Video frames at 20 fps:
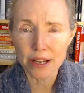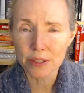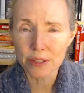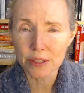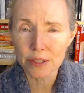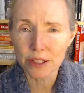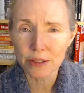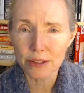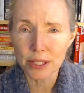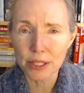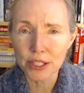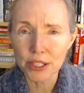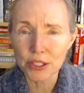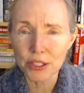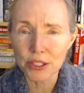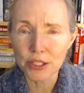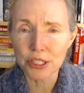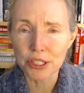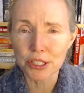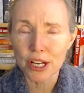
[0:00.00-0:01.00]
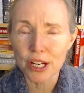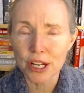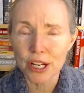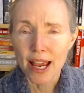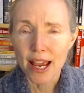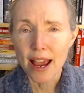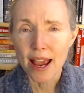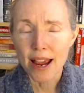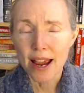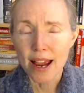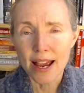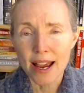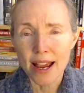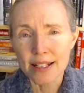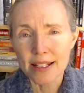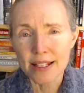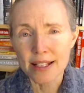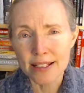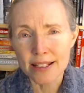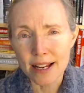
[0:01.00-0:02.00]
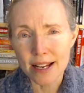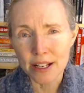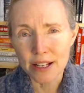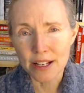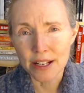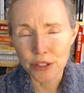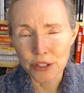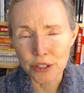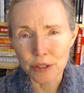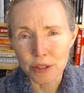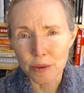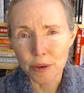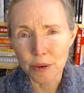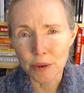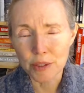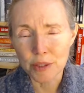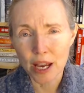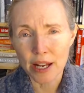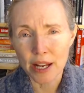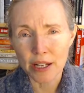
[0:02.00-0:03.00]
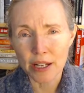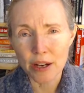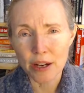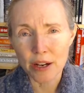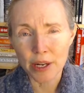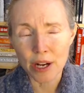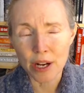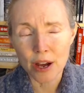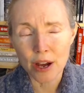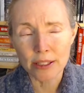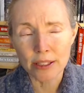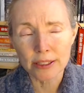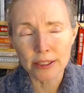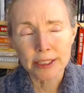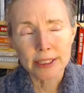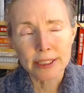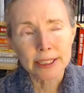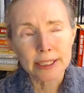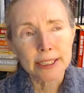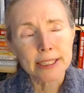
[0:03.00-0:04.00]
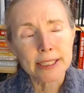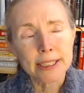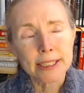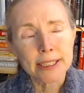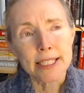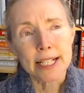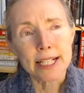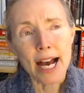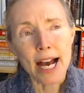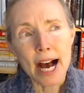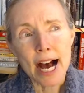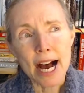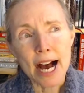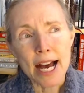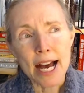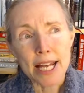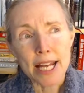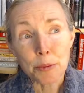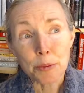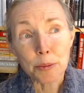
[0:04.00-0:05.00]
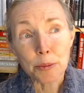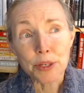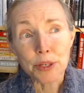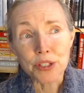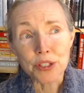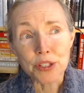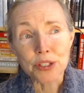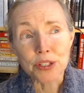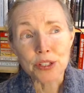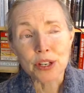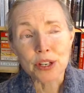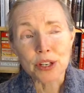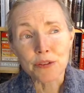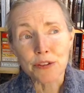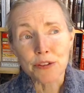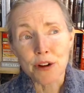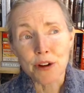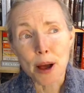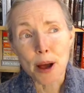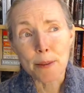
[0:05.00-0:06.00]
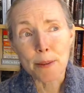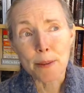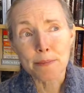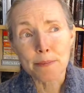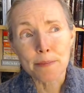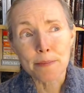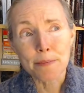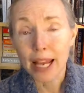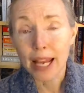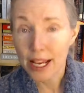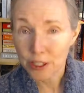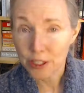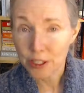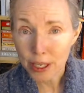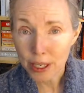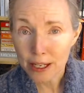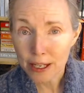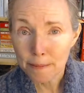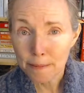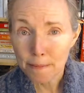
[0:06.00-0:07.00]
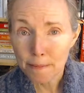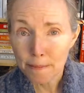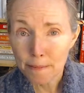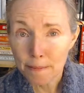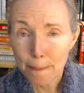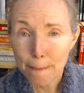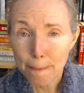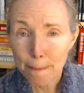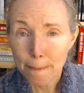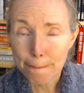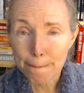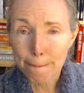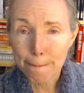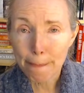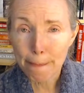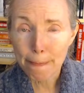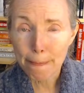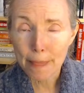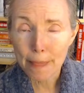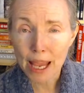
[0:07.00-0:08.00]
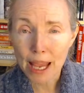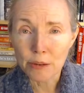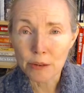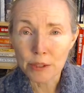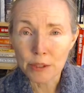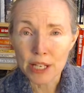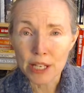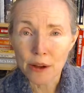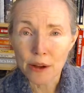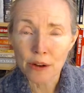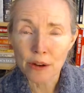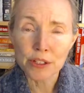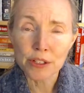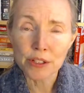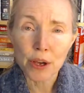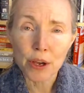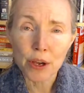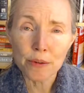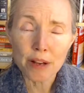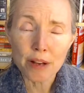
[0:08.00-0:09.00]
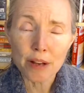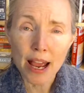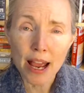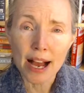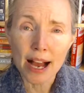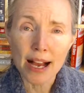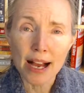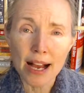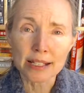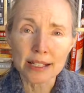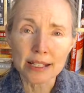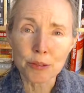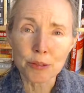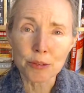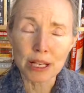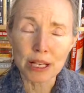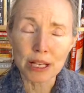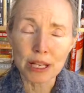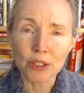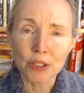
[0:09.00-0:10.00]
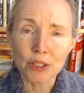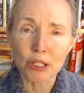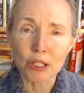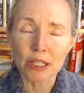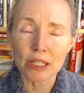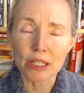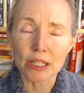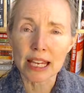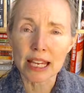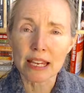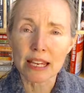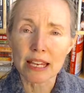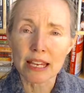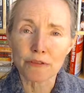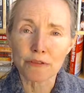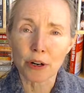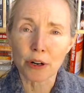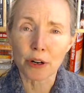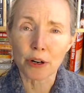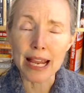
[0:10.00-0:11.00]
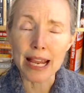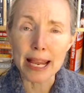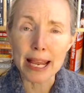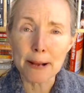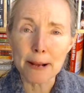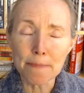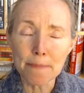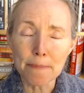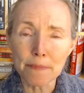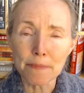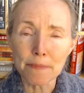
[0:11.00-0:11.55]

did her research and understood what was kind of going on. Another person from Keswick, and he was down on his own, and basically for him,